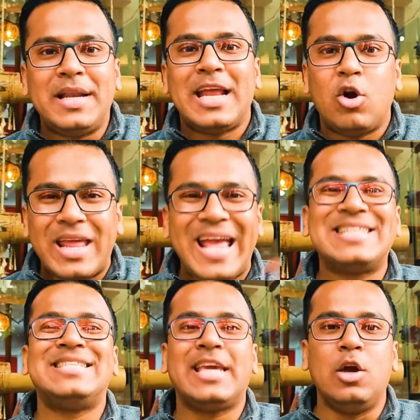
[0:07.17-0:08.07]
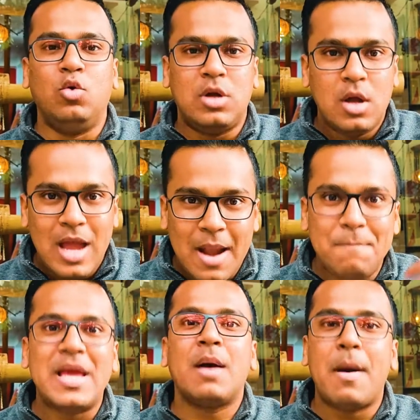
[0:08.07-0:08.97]
cannot execute
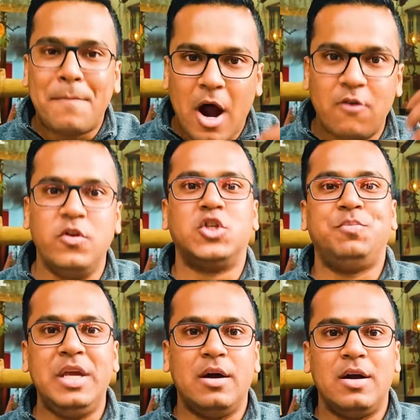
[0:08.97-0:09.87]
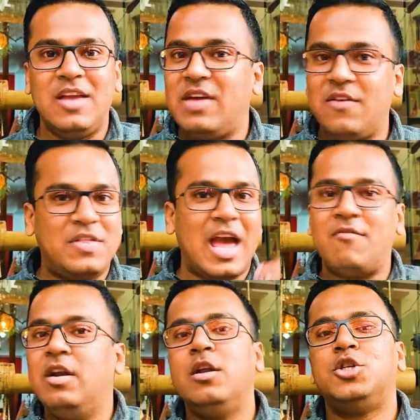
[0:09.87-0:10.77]
and become a powerful speaker even if they
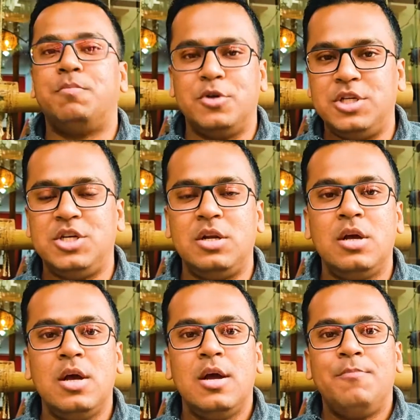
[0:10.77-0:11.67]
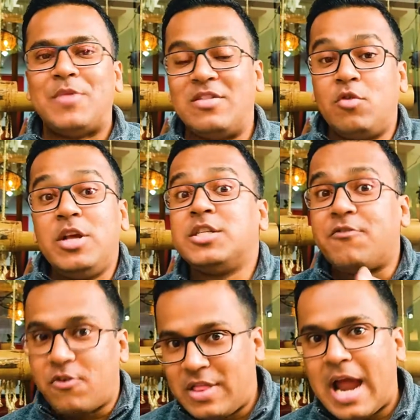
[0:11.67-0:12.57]
have a leadership position, and the reason
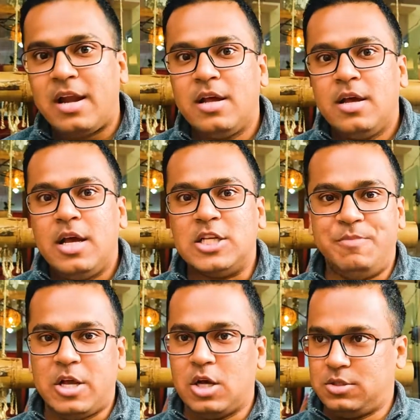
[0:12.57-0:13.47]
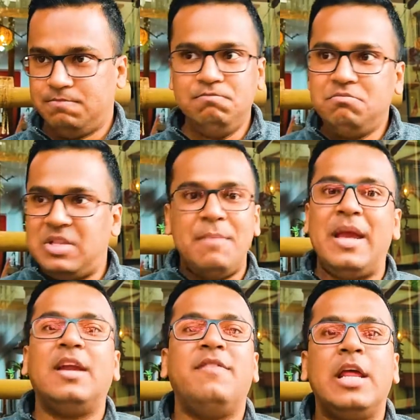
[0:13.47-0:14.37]
for that is because they
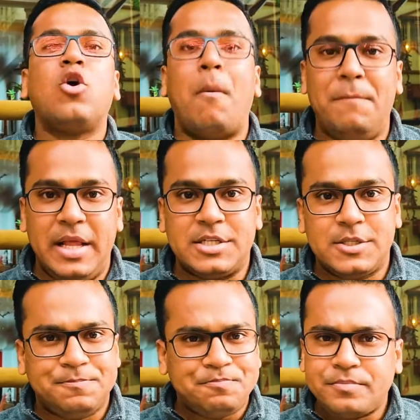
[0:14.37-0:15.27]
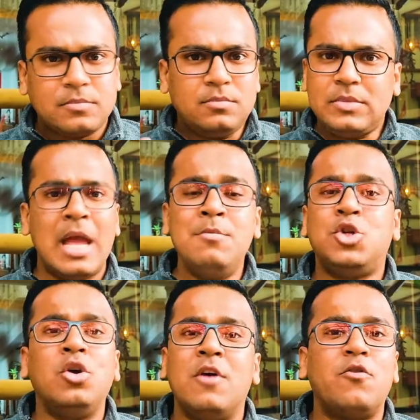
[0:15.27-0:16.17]
make it very complex. I'm
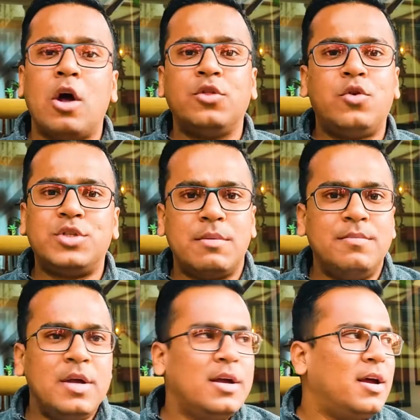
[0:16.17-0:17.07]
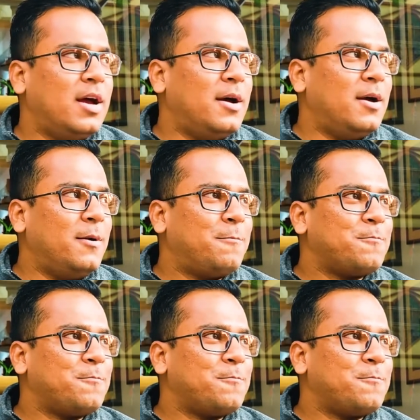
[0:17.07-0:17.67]
sure you have gone through some uh,